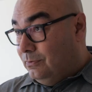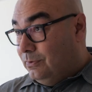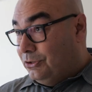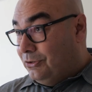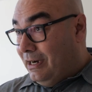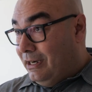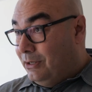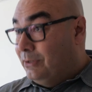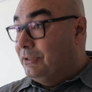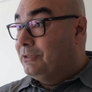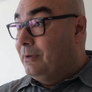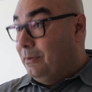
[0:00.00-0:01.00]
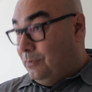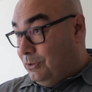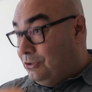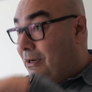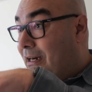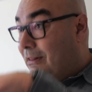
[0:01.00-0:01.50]
we're trying to do is we're, we're
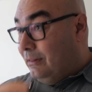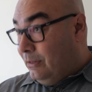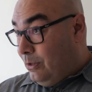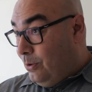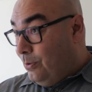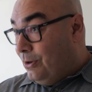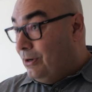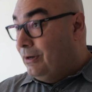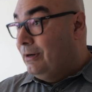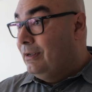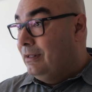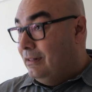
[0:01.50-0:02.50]
trying to lower